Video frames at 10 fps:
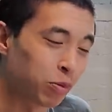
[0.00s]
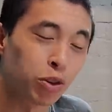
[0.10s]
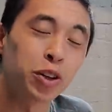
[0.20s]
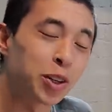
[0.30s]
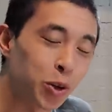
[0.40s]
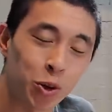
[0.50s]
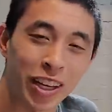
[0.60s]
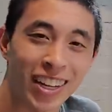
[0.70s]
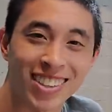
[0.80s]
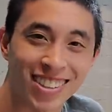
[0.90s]
really cool
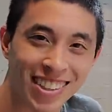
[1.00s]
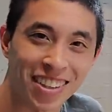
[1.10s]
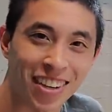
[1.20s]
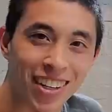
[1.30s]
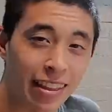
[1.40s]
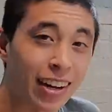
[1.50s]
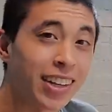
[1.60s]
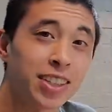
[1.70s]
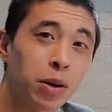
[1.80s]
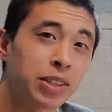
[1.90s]
hidden secret that
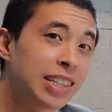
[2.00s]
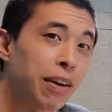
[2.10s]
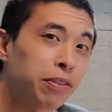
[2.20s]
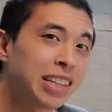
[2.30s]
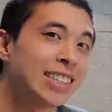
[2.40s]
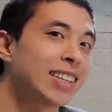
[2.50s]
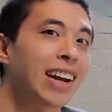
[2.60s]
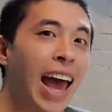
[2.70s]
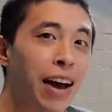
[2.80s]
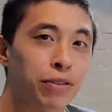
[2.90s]
Intel definitely didn't
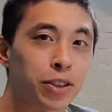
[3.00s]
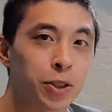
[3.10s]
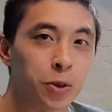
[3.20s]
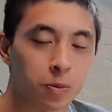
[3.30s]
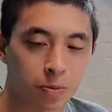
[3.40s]
have to do.